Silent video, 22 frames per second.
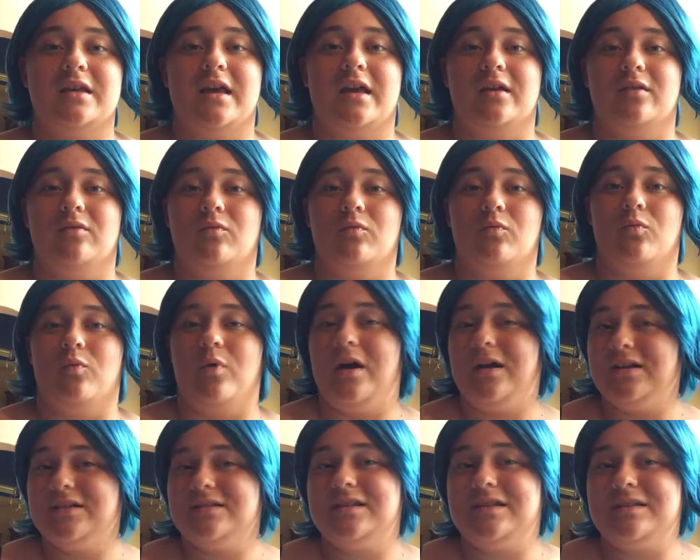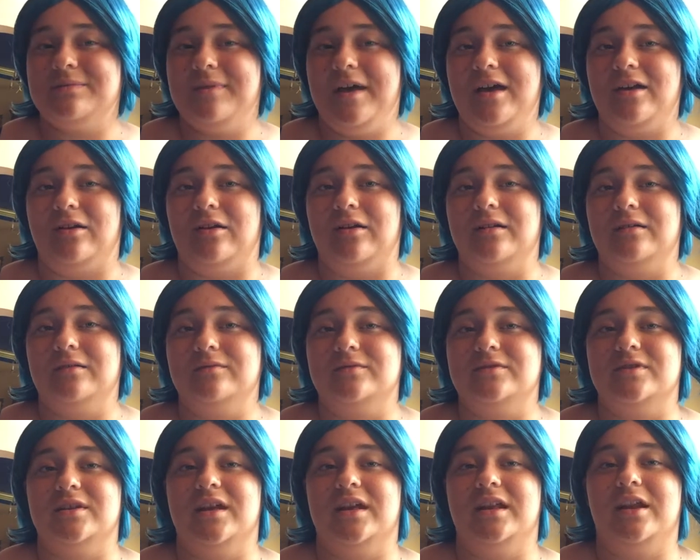And why does this matter
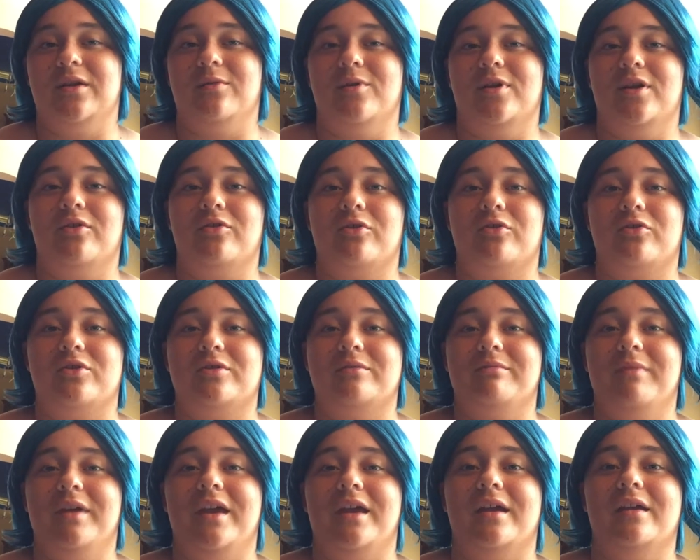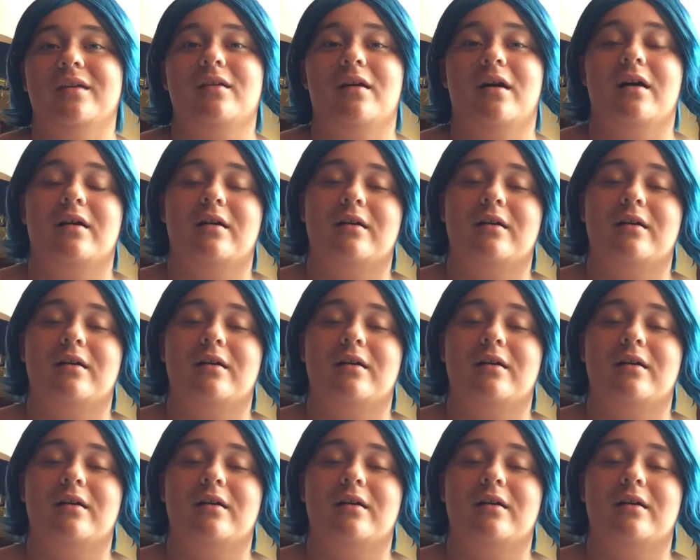to anyone other than me?